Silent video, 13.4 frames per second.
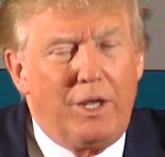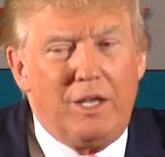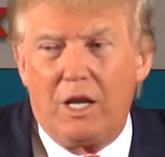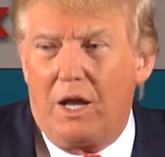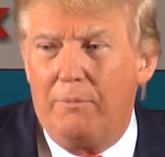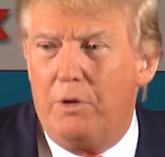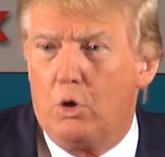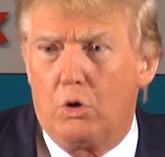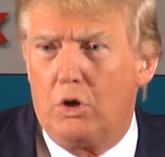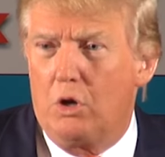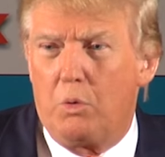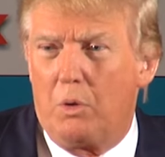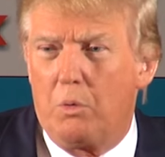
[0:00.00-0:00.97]
And they come in, oh,
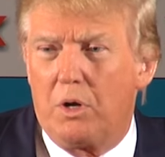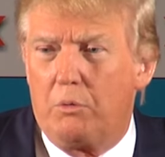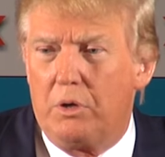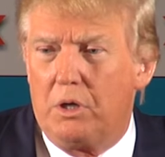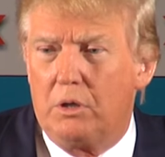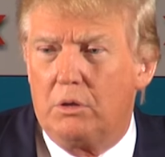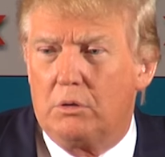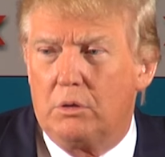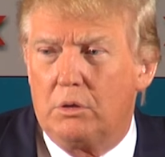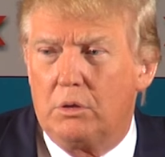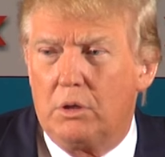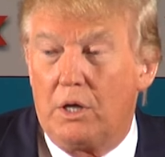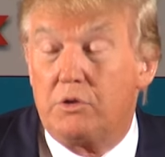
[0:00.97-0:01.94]
no, we want to renew.
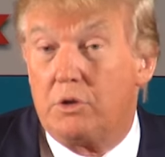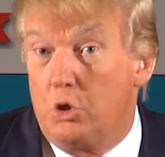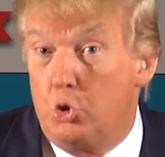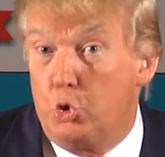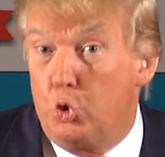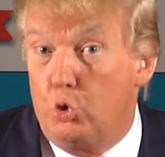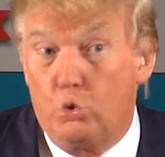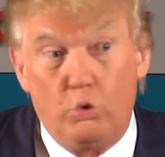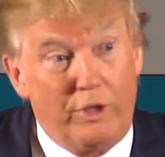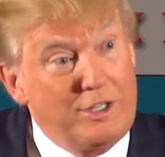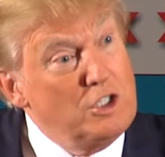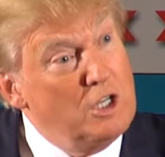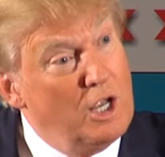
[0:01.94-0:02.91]
I said, you do?
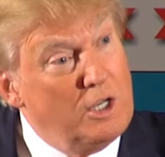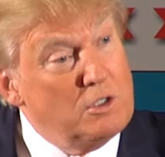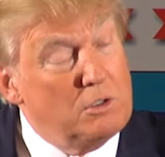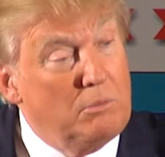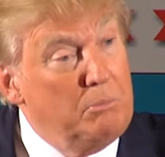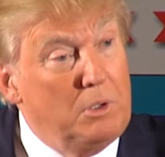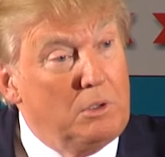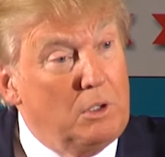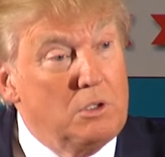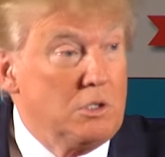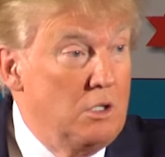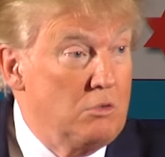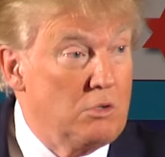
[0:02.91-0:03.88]
That's nice. I mean,
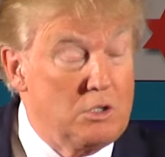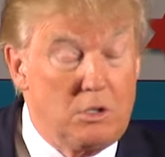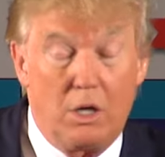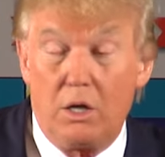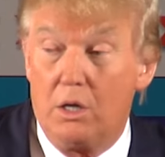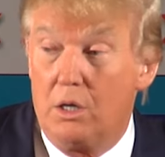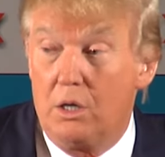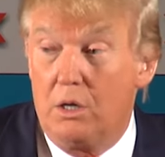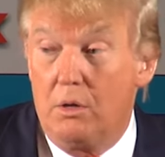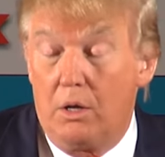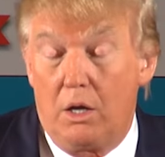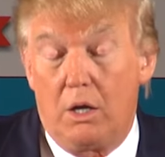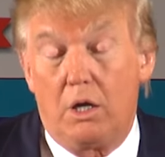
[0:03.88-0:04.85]
that's interesting.
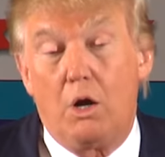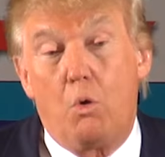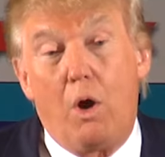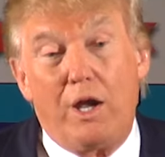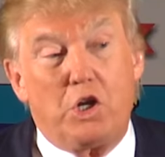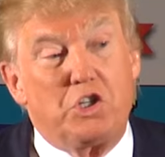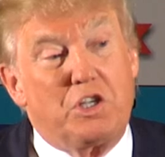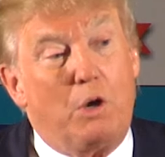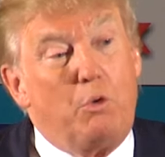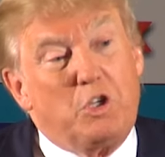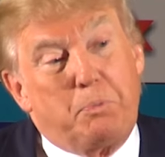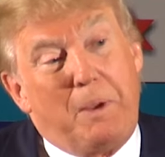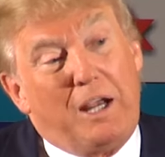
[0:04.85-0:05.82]
You know why? Because they
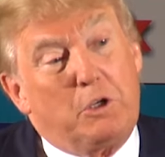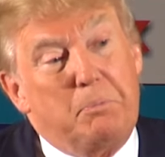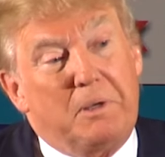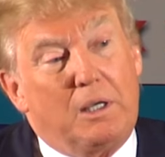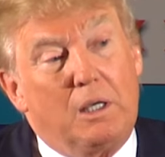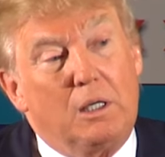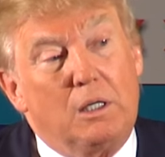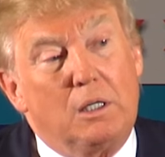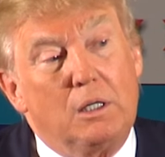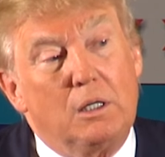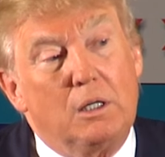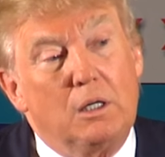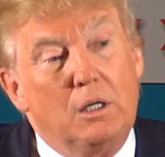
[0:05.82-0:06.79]
respect me.
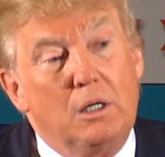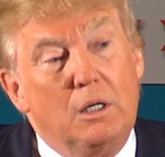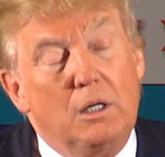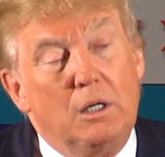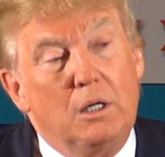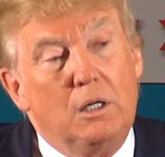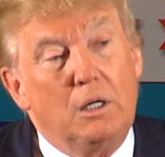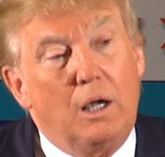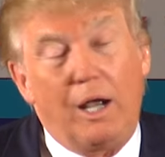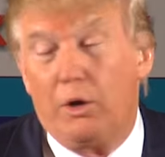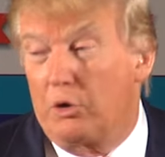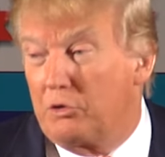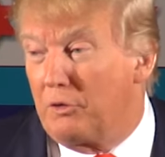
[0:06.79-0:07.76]

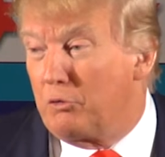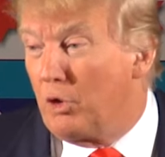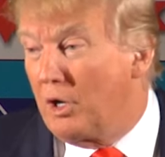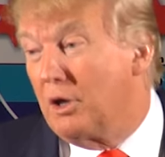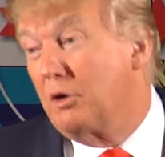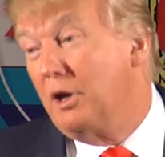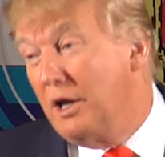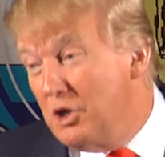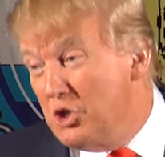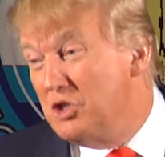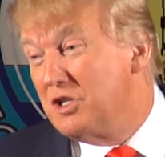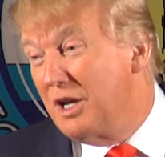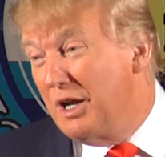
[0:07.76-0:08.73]
I also have great
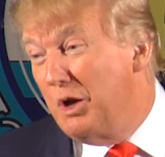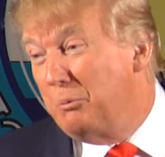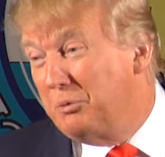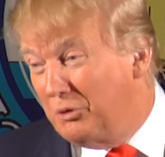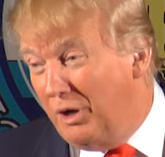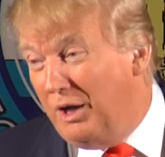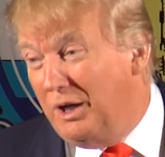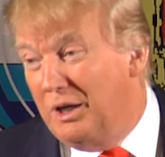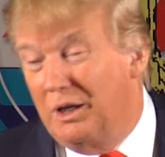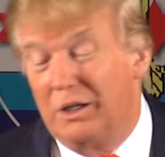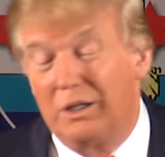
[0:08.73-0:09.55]
locations, that helps, right?